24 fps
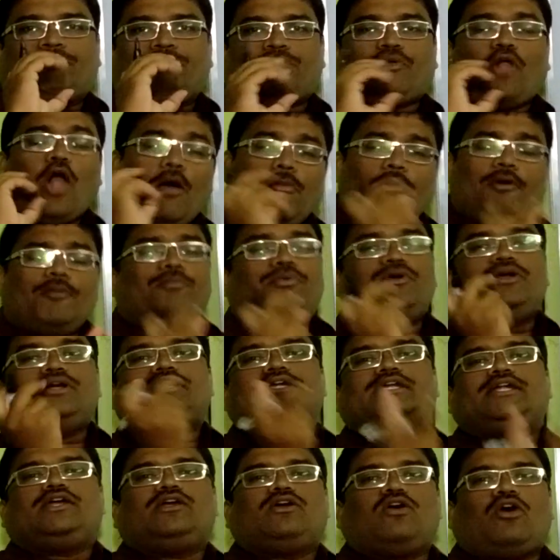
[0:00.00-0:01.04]

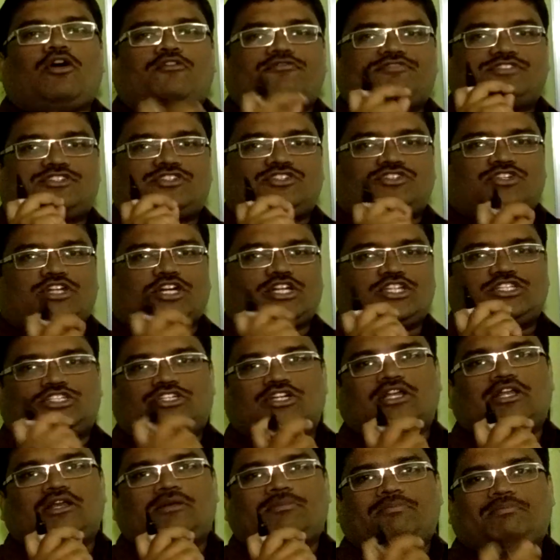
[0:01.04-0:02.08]
probability of
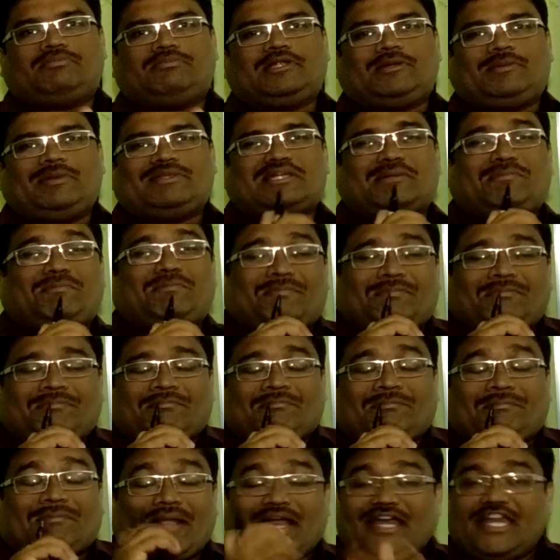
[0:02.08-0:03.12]
structural, that means a
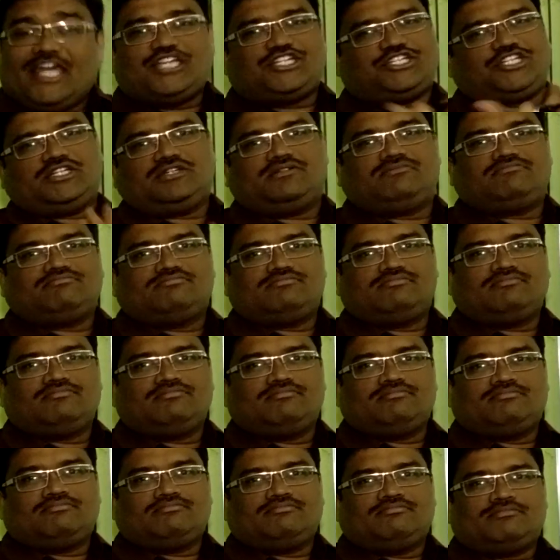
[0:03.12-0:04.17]
prediction.
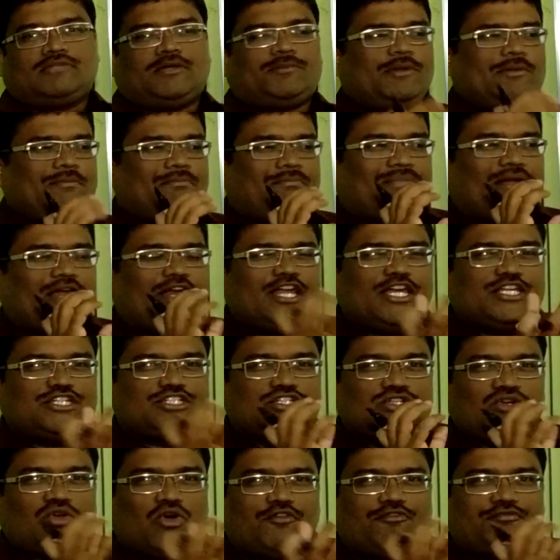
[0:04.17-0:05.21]
That means
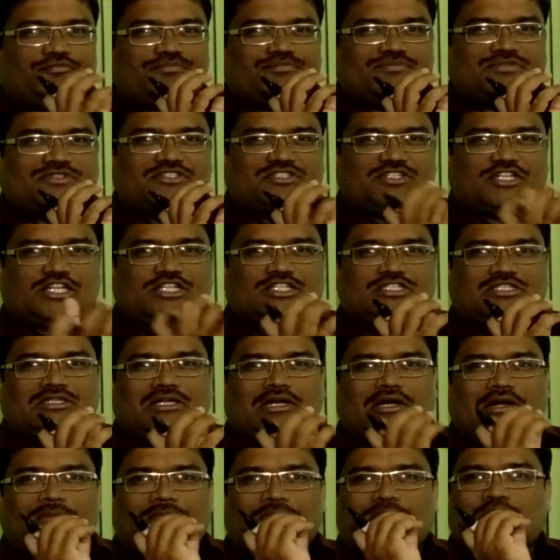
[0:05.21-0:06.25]
prediction of
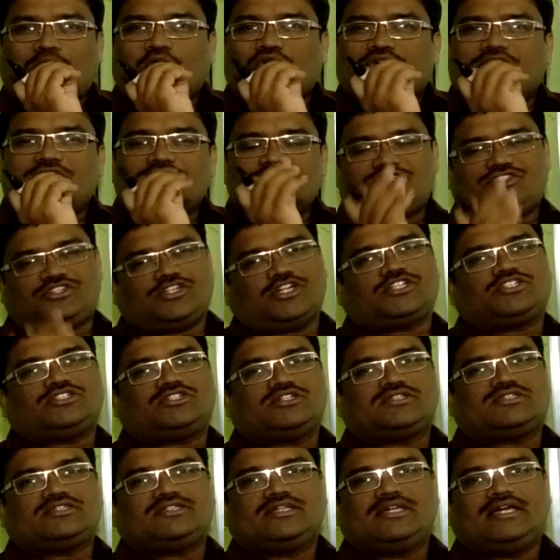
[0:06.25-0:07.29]
protein
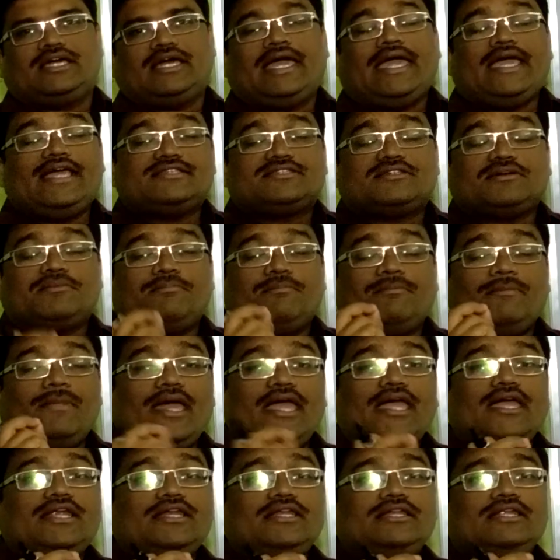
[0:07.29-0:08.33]
structures. is the
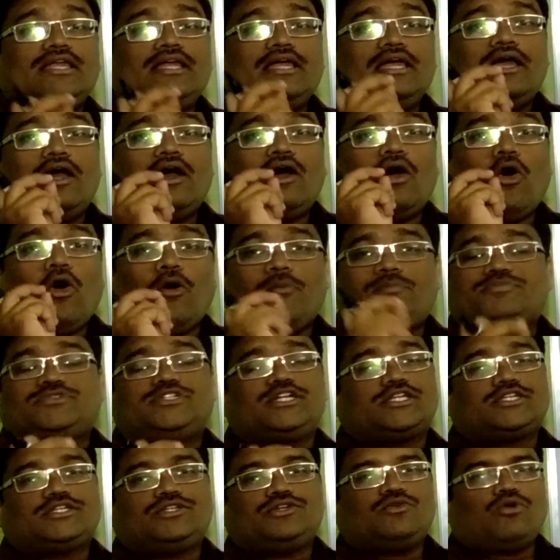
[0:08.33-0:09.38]
main
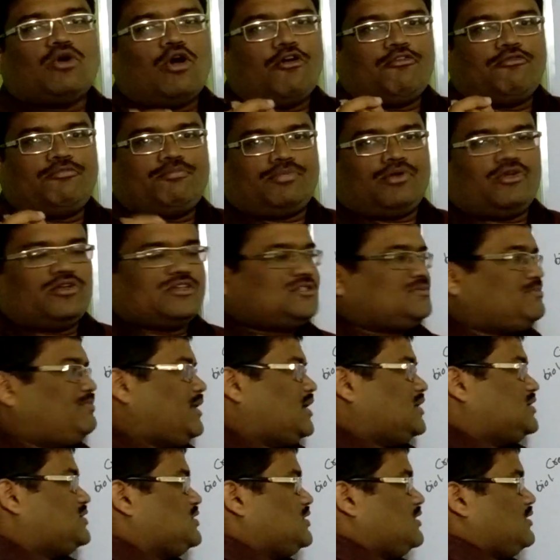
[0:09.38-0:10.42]
objective of
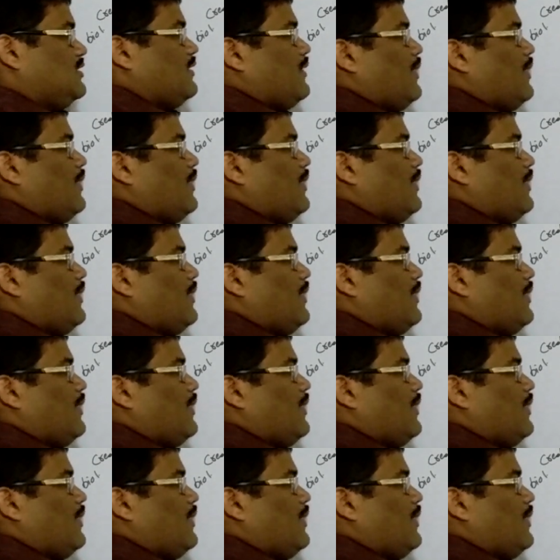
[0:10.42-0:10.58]
prospect.